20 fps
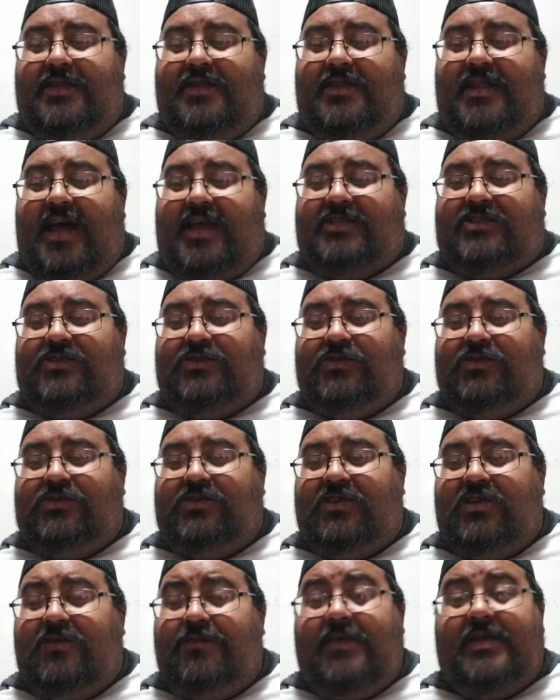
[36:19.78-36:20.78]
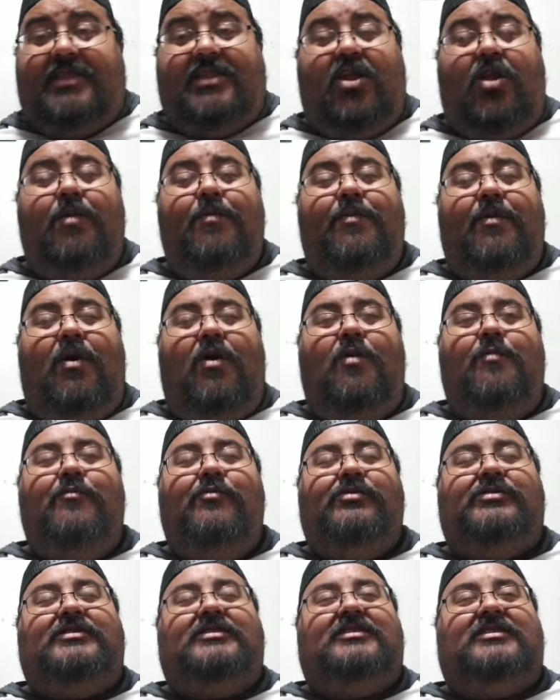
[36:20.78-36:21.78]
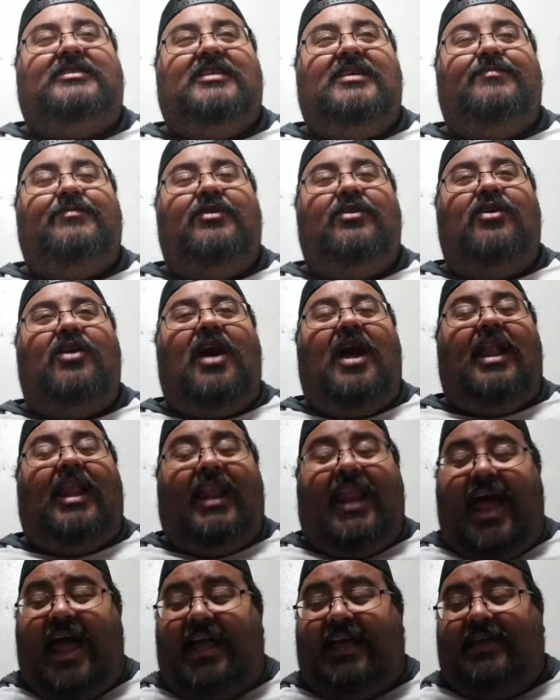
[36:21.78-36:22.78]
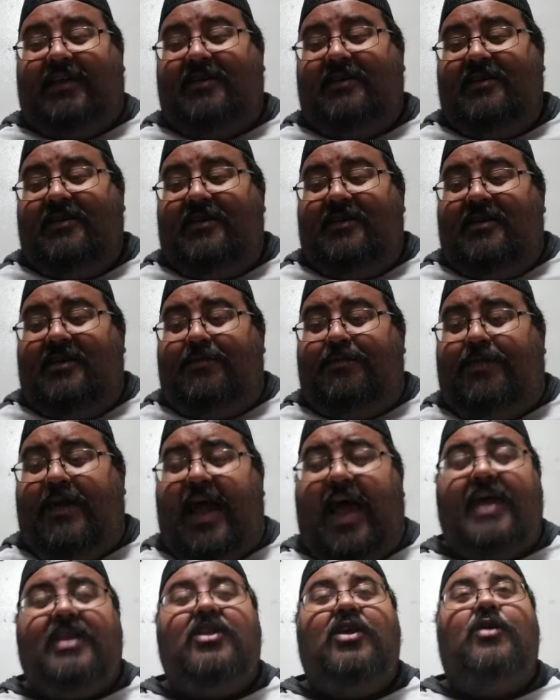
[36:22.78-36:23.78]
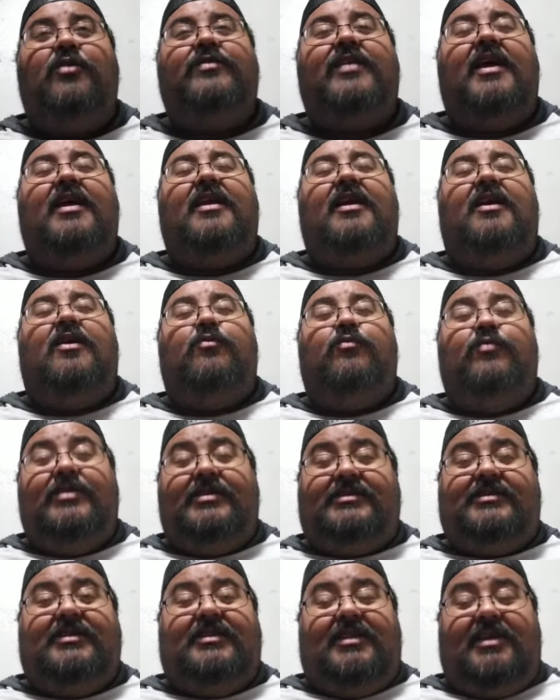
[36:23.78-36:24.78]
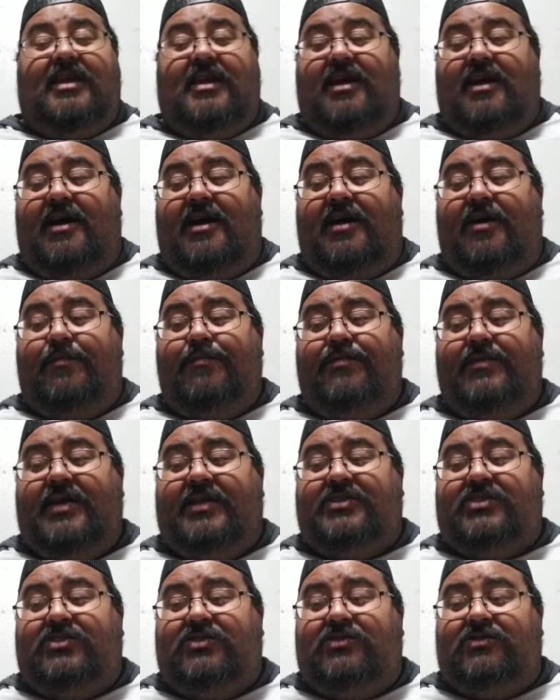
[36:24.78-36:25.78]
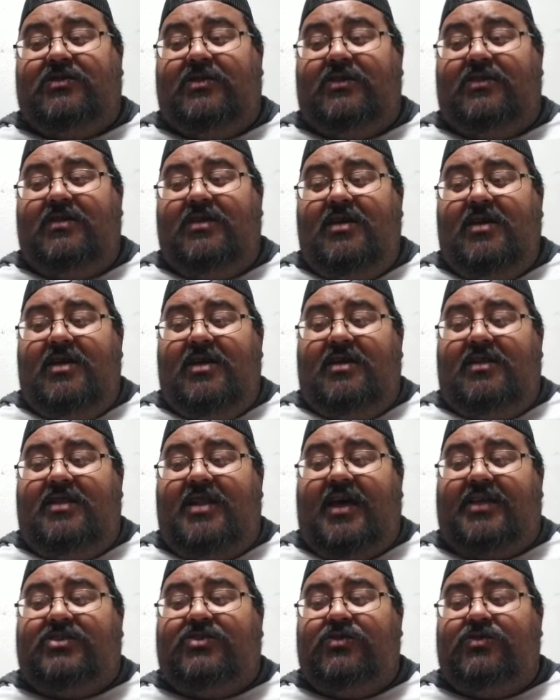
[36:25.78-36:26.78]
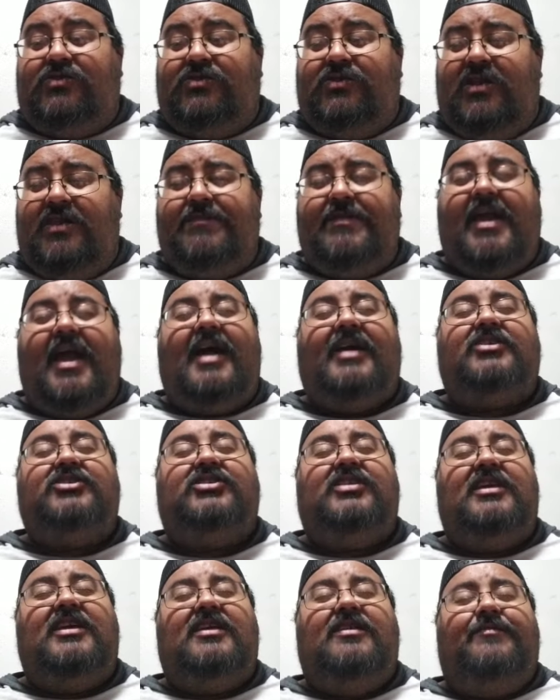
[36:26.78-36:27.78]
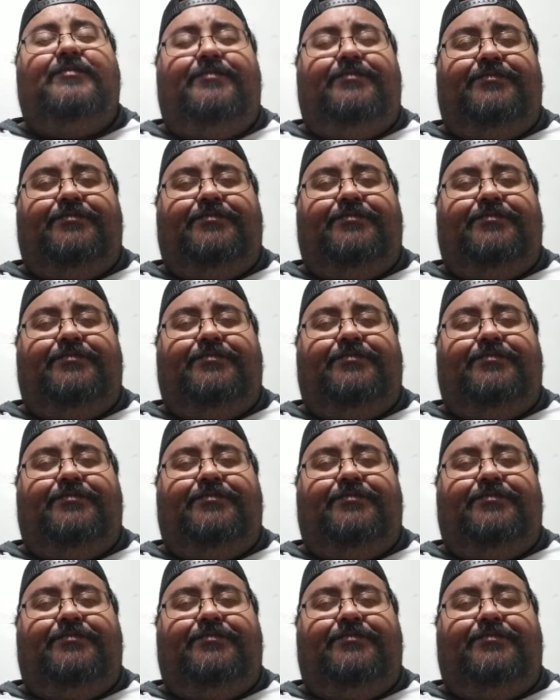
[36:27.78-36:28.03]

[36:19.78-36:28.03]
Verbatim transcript: Natsu Sumire. they're almost similar alike. But I know that uh, recently, um, Natsu, Natsu actually